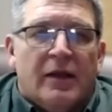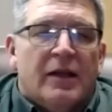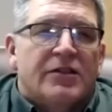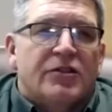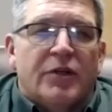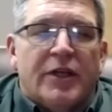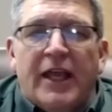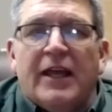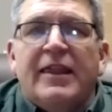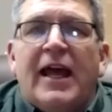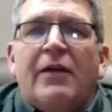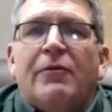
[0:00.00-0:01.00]
So again,
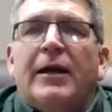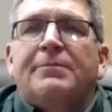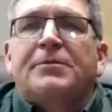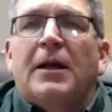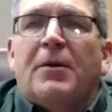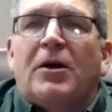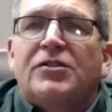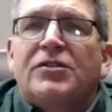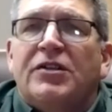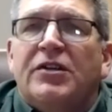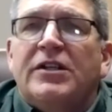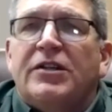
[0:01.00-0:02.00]
that wraps up our
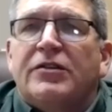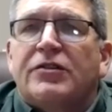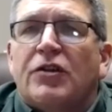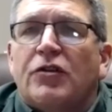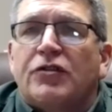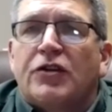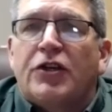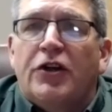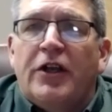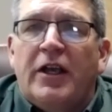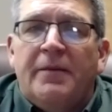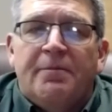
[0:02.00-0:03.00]
series on Social
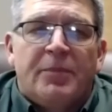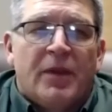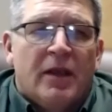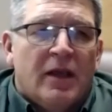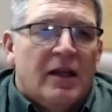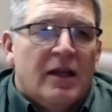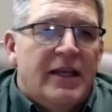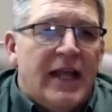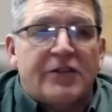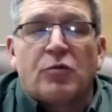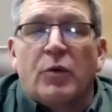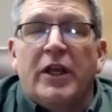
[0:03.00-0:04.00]
Security.
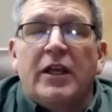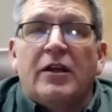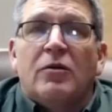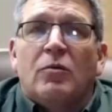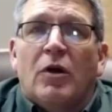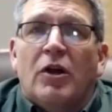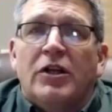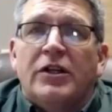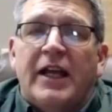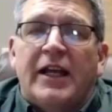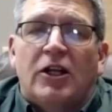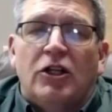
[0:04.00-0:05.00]
Next week, we're going to
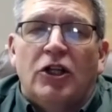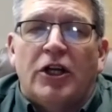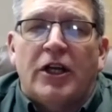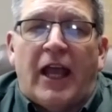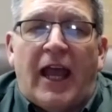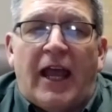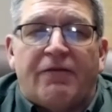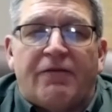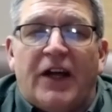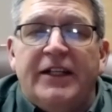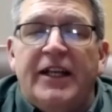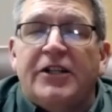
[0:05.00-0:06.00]
take a look at
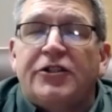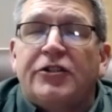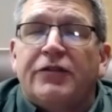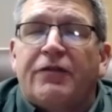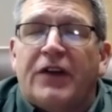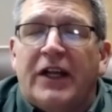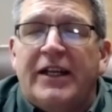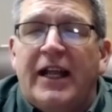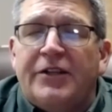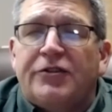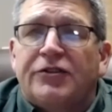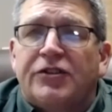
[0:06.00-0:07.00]

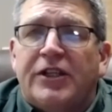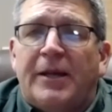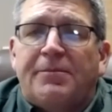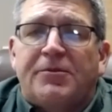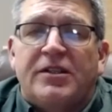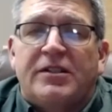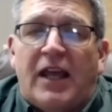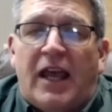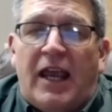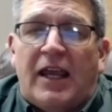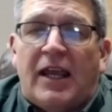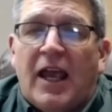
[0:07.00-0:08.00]
financial steps to
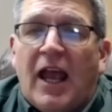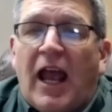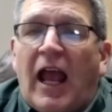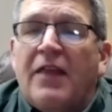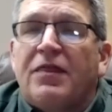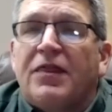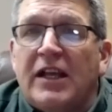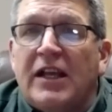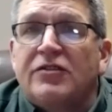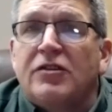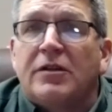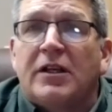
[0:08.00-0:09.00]
take and
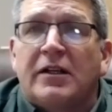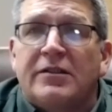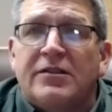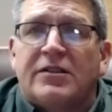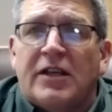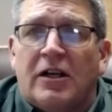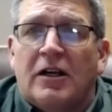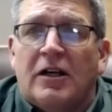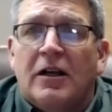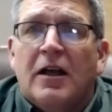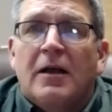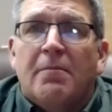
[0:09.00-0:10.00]
things to
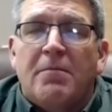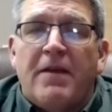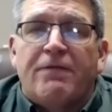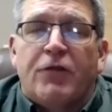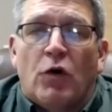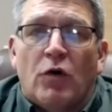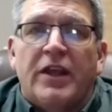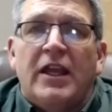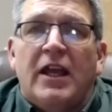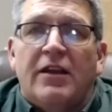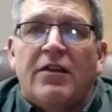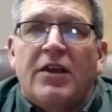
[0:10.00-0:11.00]
consider before
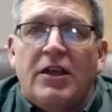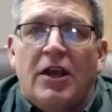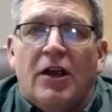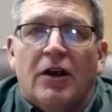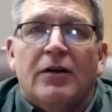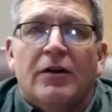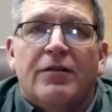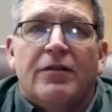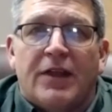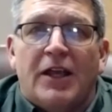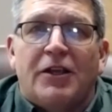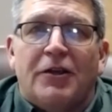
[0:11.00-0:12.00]
the end of the year.
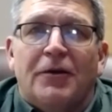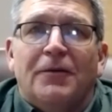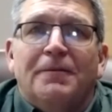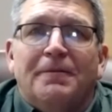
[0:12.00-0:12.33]
Thank you.